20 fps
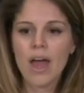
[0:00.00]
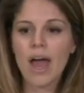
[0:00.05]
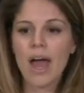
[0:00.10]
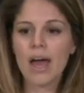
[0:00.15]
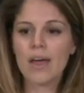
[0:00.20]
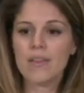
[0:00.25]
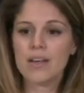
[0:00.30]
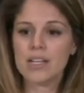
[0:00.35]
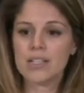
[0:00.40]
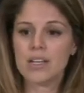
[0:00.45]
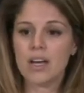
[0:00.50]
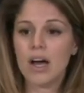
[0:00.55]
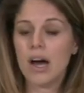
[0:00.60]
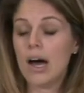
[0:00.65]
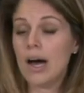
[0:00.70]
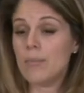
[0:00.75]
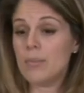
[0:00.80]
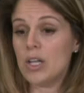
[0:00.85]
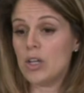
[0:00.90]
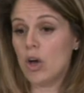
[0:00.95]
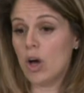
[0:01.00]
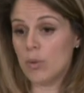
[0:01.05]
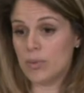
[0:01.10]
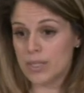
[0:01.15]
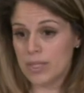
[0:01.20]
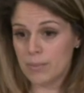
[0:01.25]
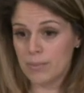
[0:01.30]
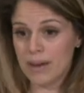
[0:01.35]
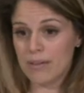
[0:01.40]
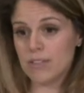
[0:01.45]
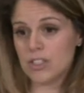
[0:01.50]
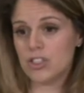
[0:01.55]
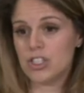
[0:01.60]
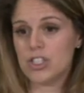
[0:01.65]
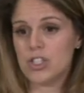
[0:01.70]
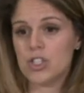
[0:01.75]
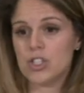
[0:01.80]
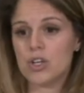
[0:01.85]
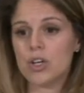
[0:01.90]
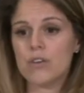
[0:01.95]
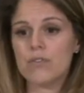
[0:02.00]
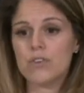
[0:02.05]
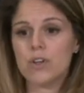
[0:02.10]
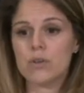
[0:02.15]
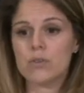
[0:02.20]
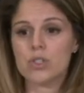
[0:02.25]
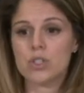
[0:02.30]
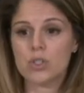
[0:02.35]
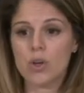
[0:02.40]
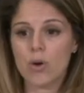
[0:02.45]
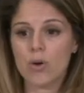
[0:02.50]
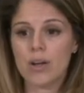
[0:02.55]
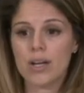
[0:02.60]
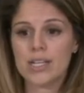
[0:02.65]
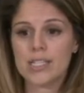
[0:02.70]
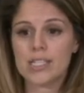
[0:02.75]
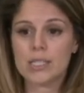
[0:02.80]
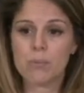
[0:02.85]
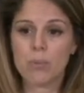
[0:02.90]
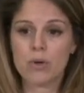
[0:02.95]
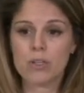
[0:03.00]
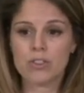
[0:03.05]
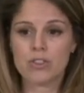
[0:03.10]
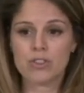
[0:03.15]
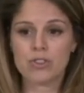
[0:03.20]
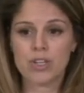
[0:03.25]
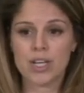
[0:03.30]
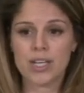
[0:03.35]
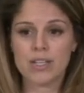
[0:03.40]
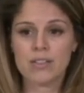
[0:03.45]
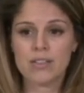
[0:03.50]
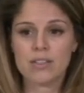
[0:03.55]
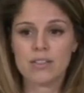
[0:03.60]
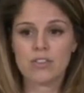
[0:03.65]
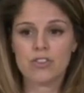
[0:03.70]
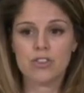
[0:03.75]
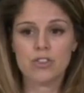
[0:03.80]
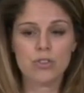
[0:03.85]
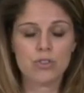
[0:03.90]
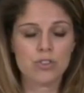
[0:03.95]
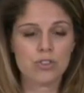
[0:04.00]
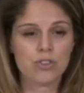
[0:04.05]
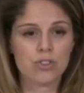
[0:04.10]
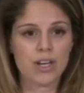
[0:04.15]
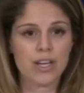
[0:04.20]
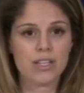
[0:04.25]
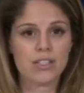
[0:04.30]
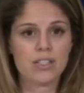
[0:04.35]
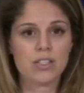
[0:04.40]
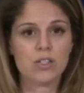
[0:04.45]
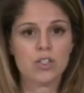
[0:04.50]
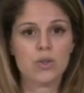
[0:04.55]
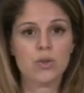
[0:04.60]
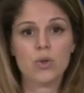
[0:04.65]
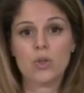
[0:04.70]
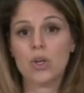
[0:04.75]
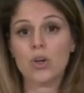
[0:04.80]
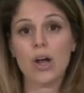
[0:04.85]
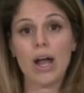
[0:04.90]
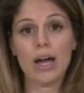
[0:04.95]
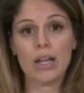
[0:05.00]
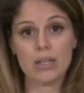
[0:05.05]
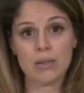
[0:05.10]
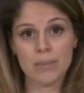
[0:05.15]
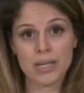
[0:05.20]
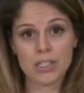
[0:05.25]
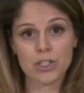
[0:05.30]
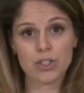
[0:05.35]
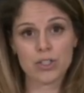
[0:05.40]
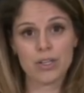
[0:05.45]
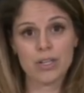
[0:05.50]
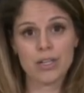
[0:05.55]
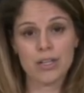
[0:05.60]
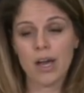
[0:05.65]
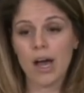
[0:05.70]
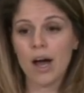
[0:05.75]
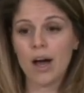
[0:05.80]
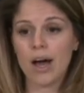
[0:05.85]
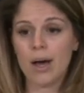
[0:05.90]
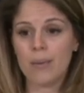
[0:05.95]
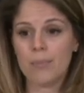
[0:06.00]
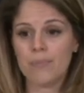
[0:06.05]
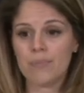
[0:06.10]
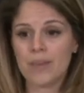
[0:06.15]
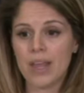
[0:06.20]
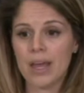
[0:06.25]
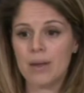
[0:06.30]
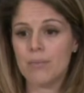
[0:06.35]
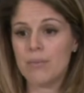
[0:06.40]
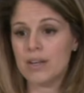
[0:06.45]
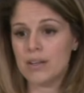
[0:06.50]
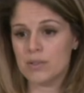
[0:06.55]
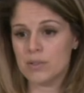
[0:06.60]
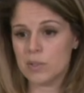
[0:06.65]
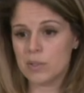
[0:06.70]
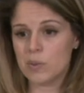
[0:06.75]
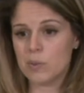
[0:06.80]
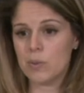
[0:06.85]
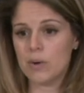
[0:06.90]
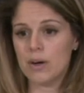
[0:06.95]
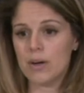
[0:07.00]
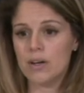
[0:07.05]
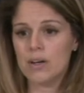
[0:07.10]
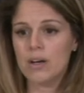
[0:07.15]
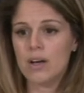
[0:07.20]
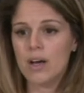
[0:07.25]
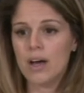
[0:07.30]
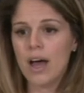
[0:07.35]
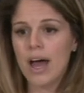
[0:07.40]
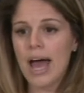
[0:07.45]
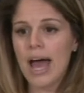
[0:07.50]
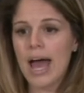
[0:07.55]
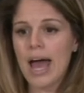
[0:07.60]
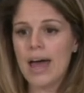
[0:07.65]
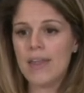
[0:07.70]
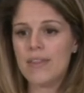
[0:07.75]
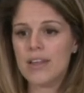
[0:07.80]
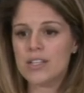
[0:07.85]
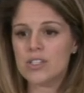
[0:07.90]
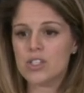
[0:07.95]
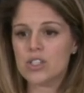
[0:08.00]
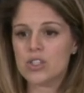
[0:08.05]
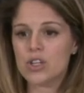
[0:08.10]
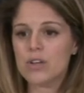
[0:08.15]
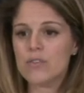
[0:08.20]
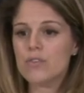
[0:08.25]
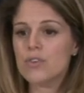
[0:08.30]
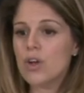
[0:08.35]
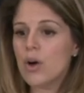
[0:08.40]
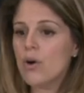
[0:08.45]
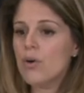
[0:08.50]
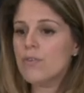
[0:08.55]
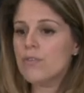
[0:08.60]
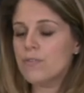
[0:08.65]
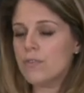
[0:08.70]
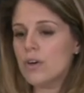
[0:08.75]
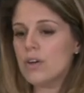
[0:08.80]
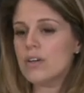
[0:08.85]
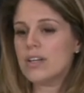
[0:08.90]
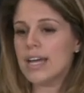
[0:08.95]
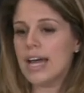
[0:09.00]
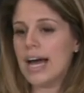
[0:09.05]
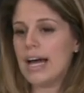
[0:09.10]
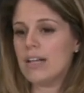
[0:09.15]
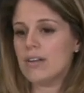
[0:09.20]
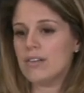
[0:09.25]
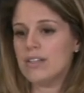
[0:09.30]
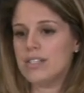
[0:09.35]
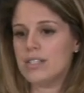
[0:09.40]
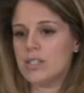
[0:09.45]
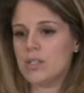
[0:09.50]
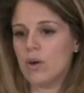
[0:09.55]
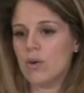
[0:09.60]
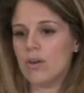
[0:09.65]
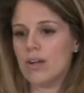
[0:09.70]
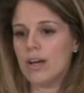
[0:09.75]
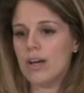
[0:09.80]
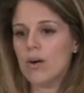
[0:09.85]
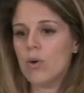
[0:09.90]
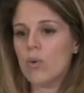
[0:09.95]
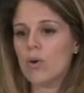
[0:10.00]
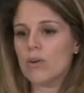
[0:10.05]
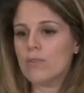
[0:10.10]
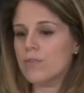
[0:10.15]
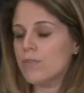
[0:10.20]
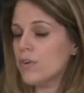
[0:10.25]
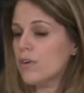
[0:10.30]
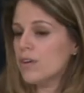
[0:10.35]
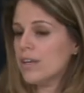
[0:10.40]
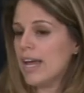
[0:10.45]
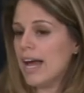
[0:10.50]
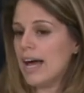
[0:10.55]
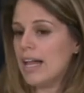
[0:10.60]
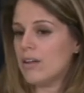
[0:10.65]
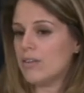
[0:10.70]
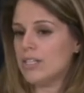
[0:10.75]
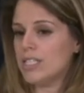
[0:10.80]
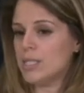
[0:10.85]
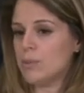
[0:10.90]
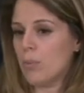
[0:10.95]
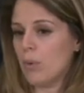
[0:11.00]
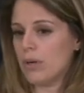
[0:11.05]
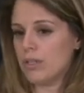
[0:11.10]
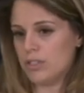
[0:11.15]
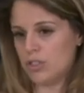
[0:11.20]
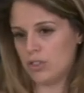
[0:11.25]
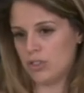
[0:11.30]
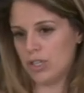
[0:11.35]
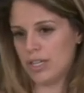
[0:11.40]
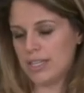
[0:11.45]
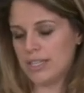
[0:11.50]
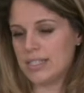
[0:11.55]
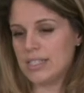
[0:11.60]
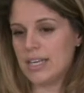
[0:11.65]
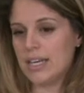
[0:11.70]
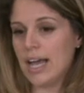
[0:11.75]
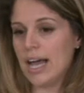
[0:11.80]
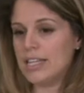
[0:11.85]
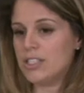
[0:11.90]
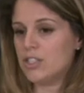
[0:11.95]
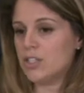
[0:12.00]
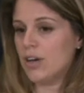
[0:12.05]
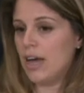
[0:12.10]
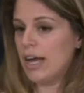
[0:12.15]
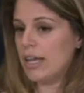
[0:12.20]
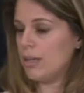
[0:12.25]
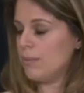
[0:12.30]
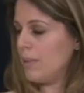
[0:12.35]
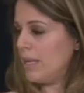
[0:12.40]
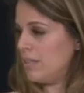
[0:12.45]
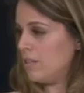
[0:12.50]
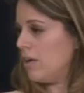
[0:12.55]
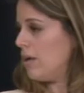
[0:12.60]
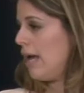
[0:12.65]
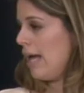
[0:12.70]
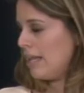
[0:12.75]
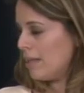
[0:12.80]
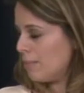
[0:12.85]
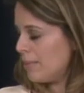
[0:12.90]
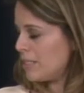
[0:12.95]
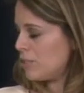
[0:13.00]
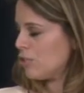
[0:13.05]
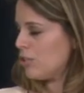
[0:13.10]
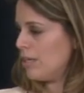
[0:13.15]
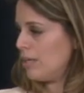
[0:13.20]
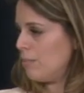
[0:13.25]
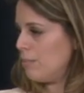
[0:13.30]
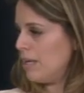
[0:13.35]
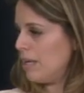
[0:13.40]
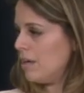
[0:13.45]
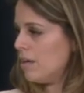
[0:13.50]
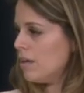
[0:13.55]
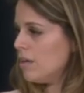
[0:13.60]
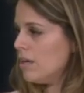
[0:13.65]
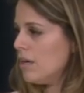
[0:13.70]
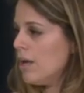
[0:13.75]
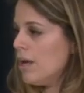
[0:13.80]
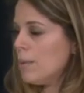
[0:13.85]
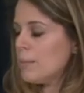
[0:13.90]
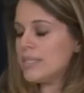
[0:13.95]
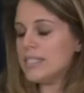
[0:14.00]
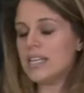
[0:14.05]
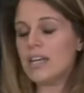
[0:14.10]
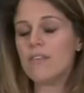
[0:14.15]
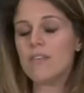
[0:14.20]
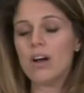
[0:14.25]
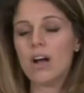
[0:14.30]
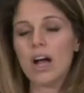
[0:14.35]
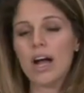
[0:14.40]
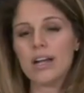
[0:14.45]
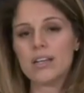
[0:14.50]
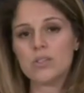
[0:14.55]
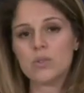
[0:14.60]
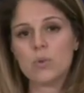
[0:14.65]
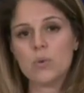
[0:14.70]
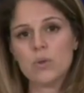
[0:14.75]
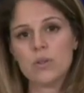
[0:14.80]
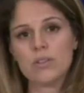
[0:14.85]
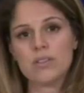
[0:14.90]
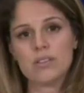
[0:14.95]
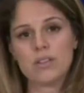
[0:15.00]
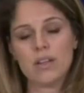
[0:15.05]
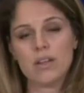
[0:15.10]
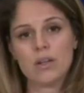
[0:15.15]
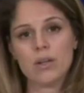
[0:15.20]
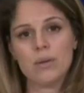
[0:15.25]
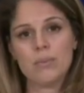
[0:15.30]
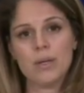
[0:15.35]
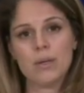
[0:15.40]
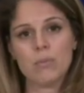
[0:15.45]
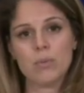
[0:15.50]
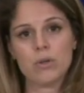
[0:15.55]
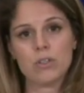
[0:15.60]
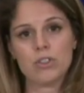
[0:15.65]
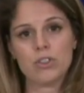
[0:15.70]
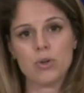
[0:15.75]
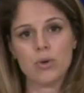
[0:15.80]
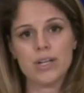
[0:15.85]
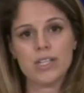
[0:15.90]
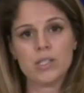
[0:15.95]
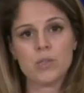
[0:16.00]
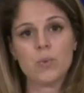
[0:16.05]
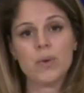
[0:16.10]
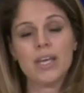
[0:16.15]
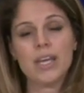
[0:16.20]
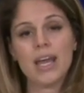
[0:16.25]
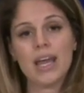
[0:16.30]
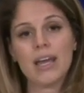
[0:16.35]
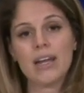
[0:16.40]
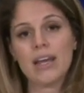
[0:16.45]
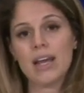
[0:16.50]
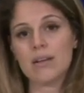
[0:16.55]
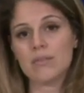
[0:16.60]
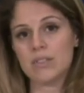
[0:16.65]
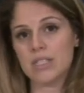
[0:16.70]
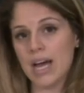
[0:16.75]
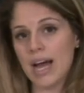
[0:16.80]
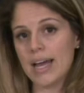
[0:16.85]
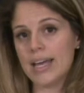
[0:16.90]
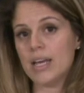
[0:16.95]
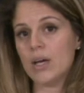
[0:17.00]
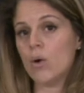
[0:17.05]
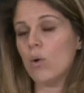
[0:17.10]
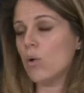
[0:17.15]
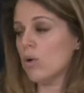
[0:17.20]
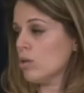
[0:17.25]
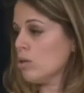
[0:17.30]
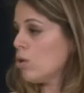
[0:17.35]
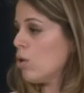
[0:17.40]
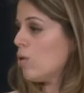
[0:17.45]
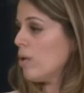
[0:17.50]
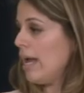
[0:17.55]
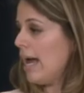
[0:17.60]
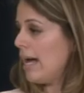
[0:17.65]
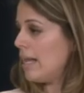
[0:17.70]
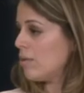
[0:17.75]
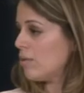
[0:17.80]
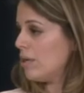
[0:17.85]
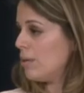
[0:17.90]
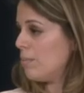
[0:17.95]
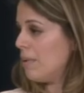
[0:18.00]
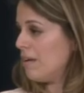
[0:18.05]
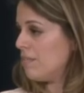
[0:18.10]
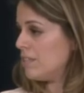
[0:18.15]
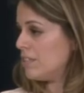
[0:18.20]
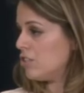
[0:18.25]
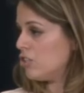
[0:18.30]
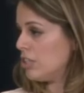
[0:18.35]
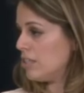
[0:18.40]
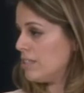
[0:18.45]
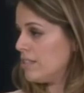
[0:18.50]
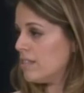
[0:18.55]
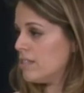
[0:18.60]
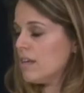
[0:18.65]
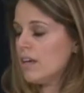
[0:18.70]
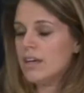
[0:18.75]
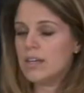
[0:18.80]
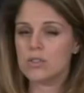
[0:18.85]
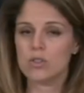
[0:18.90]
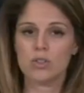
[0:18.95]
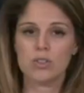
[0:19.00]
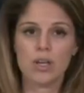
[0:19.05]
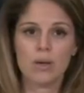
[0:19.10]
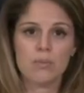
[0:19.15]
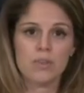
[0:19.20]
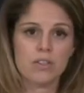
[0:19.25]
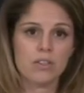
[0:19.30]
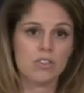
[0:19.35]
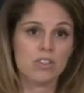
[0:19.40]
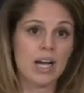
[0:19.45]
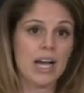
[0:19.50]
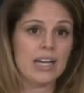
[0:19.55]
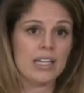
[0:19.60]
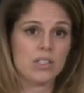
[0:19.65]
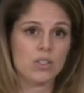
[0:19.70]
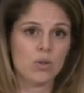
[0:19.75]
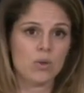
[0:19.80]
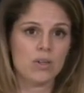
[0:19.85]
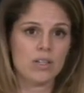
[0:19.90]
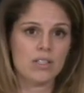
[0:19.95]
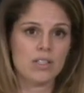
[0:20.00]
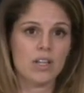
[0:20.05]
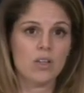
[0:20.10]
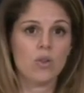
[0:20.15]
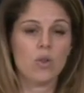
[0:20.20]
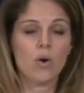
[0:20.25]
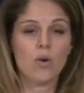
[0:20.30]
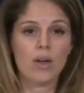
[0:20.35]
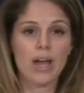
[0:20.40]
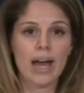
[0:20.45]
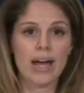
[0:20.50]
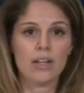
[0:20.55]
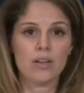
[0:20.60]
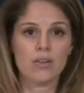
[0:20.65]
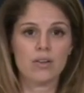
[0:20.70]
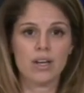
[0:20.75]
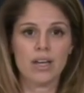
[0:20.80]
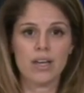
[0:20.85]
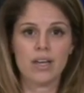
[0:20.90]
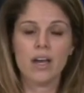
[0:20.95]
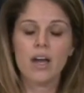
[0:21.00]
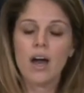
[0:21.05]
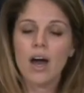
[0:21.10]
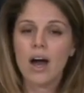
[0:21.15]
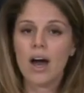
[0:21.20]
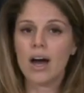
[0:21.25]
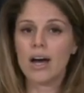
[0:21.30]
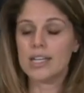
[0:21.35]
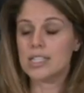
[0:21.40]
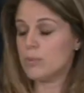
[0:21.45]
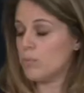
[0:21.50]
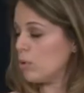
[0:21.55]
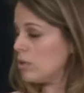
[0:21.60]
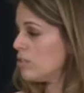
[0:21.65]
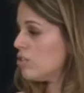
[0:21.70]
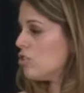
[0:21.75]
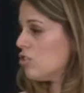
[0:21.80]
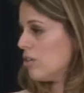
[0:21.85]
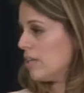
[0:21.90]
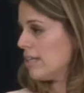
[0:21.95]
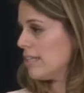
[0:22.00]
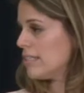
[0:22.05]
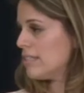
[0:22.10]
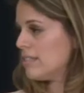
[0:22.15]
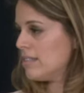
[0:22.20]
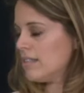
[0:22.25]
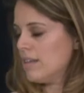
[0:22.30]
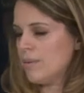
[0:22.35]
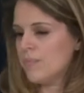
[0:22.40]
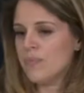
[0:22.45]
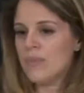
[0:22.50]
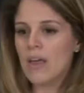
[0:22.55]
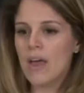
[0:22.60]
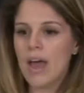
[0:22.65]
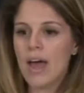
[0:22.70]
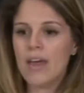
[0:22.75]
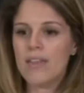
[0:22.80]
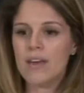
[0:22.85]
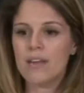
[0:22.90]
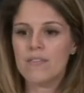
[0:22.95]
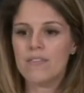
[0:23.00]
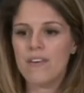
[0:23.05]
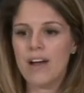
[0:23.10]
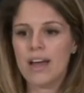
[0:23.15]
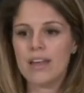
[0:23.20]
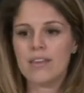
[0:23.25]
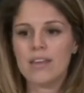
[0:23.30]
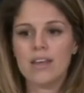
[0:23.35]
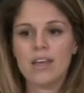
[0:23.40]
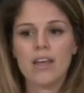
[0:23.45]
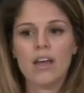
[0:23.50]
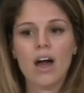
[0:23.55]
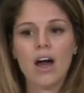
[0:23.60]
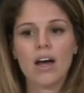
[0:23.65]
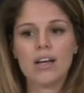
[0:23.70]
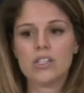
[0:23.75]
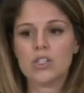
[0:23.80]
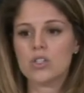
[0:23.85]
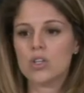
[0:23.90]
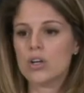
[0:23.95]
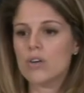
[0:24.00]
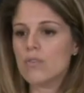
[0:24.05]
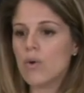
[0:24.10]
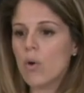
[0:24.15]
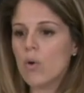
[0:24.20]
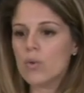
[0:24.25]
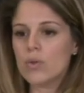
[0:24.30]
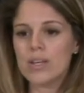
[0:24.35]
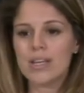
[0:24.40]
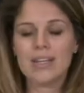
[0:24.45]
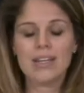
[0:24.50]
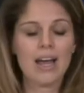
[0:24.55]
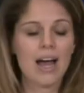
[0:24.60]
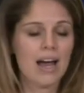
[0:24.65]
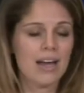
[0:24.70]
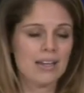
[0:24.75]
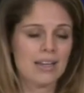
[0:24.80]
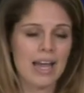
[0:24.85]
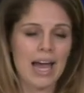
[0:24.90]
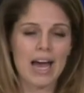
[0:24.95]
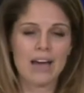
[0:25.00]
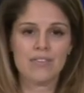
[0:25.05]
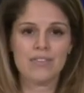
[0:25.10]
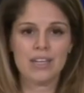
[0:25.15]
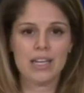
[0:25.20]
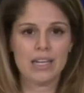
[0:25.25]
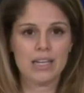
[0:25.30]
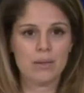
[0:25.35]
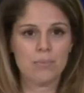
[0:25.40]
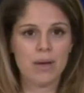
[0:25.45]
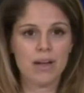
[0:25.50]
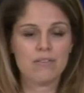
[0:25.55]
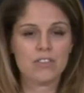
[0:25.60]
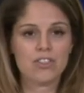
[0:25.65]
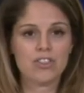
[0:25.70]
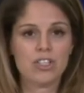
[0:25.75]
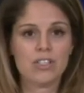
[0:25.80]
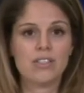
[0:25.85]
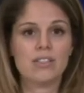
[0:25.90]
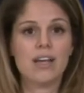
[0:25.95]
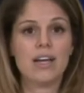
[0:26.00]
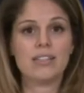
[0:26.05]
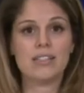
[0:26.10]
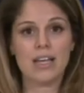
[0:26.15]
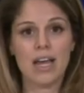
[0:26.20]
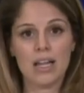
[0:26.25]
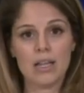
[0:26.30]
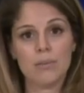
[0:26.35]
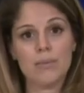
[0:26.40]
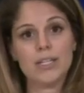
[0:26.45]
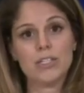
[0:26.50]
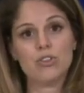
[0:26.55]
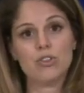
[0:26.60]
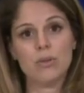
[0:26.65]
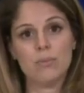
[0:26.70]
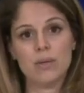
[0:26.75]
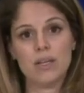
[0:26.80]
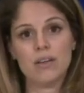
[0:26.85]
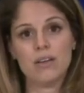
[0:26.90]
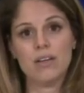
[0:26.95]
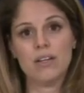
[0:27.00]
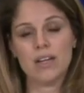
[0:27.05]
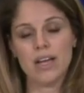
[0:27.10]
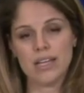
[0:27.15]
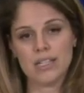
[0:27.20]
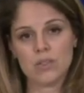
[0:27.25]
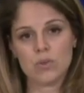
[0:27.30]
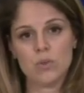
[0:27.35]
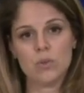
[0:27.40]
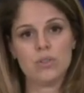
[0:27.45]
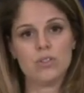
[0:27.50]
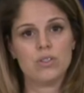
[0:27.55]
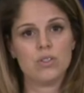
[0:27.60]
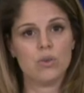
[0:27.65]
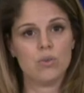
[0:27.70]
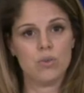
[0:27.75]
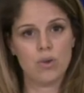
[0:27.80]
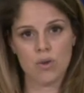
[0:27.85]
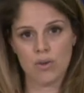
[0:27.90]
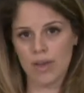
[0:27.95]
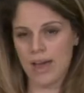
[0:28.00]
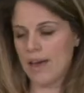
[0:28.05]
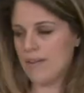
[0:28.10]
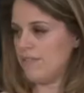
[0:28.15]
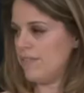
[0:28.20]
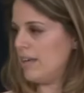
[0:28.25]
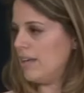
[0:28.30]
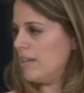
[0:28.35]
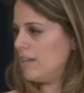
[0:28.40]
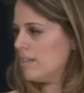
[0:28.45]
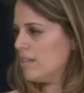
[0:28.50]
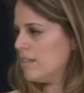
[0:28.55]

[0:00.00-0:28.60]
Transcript: And then um, along with the beverages, serve no soda, sports drinks, juice drinks to your elementary um, and middle school. And then serve no full calorie soda or full calorie sports drinks, again, to your element, elementary and middle. But to give our high schoolers a little bit more choice, we can have diet or low calorie beverages. So some of your diet sodas and low calorie uh, sports drinks. And then finally, uh, serve only non-caffeinated beverages. That's elementary, middle, and high school, so no caffeine.